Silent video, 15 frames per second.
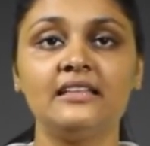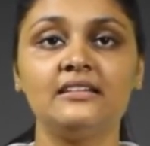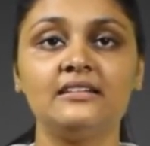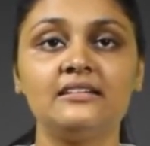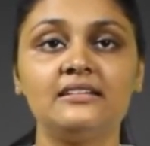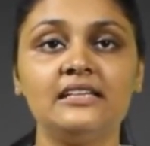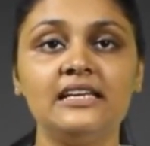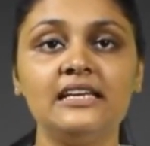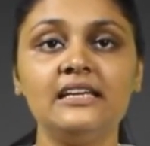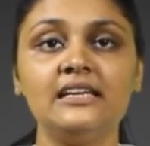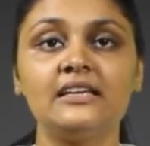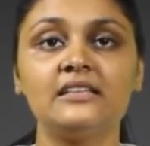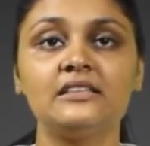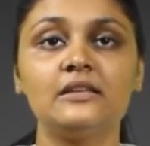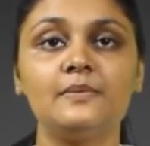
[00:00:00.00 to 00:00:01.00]
Thirdly,
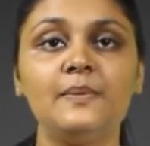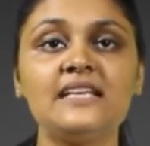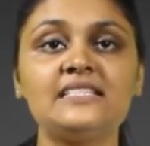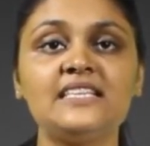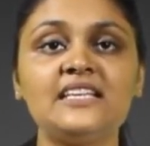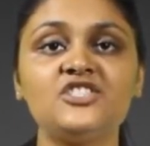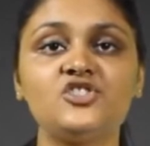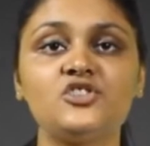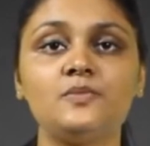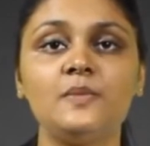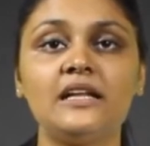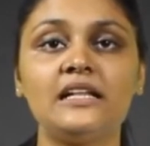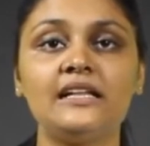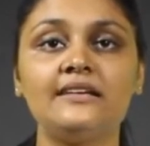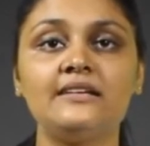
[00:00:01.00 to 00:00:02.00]
the basics should
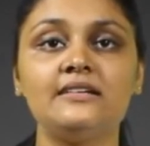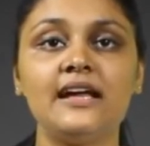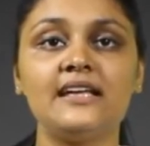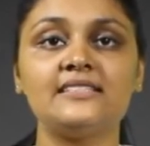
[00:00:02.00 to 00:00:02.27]
be clear